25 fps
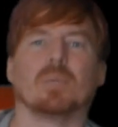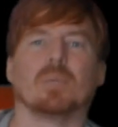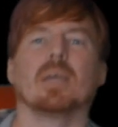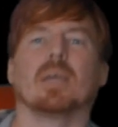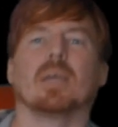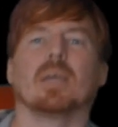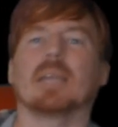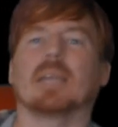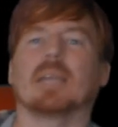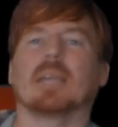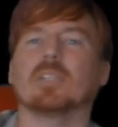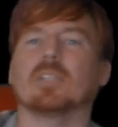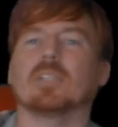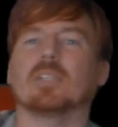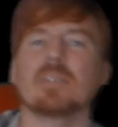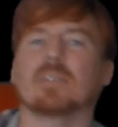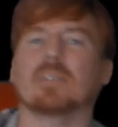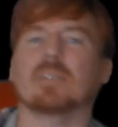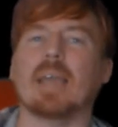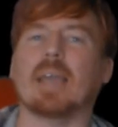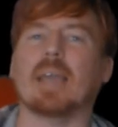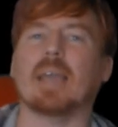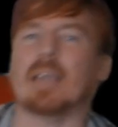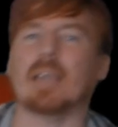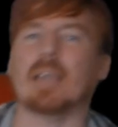they just
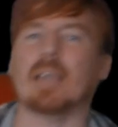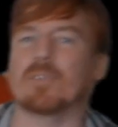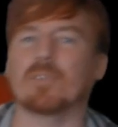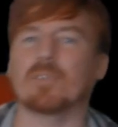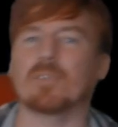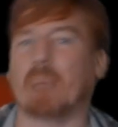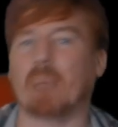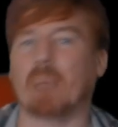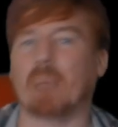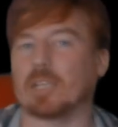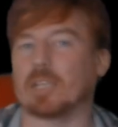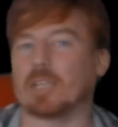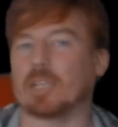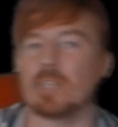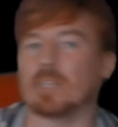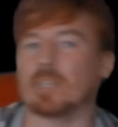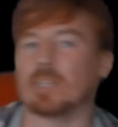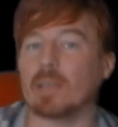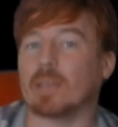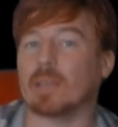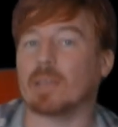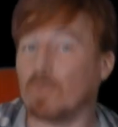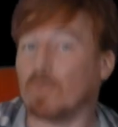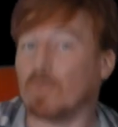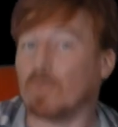take every patient at
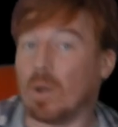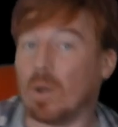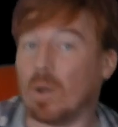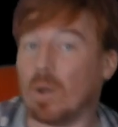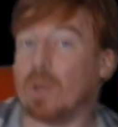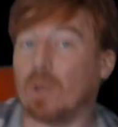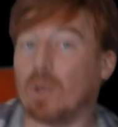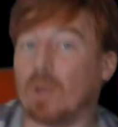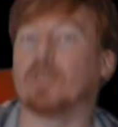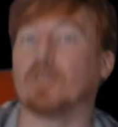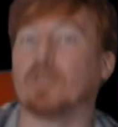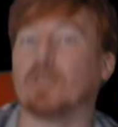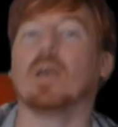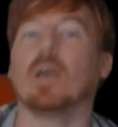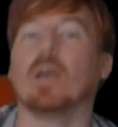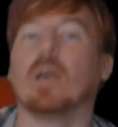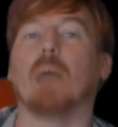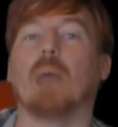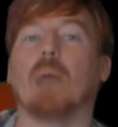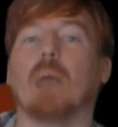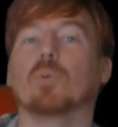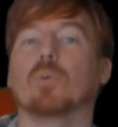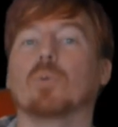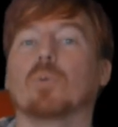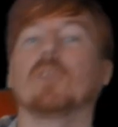their word and
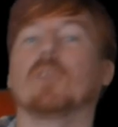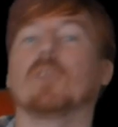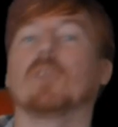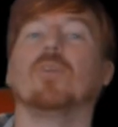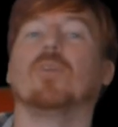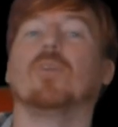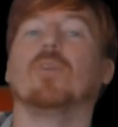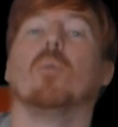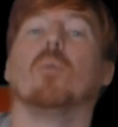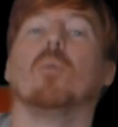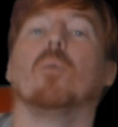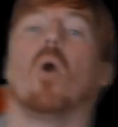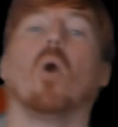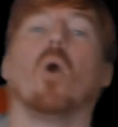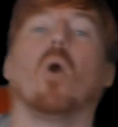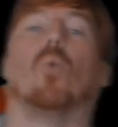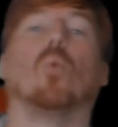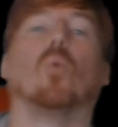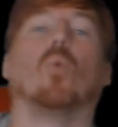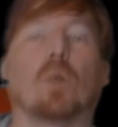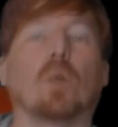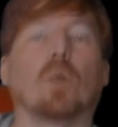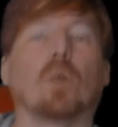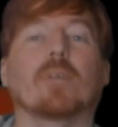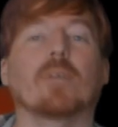will give them
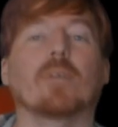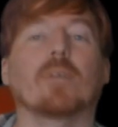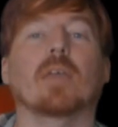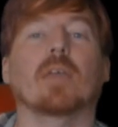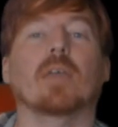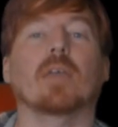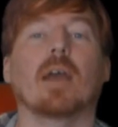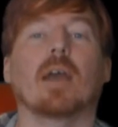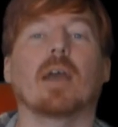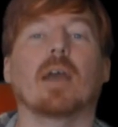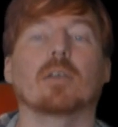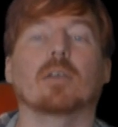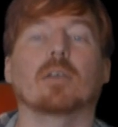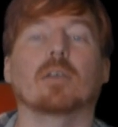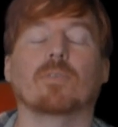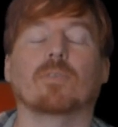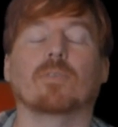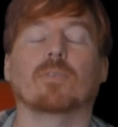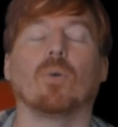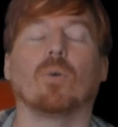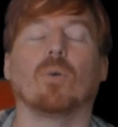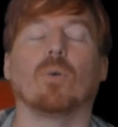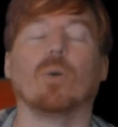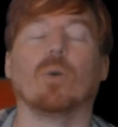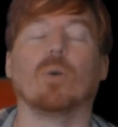whatever they ask
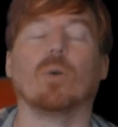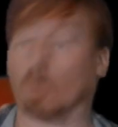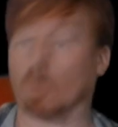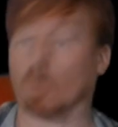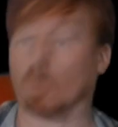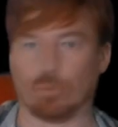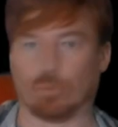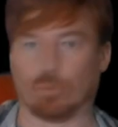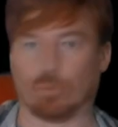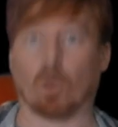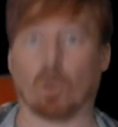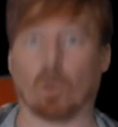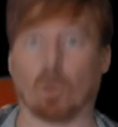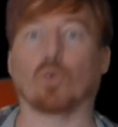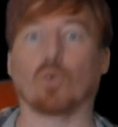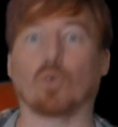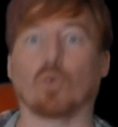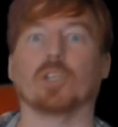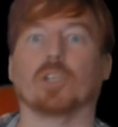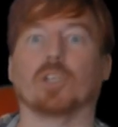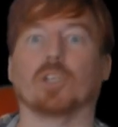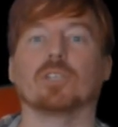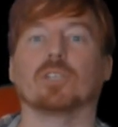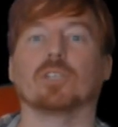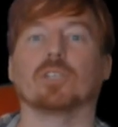for, no
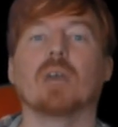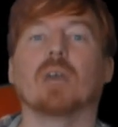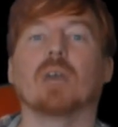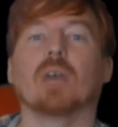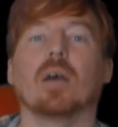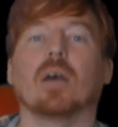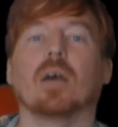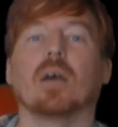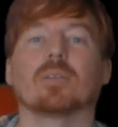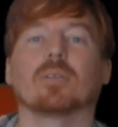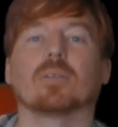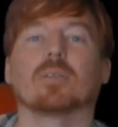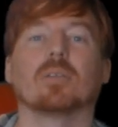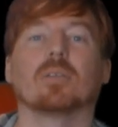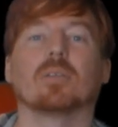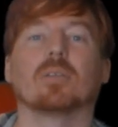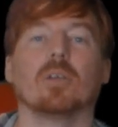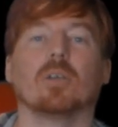questions asked.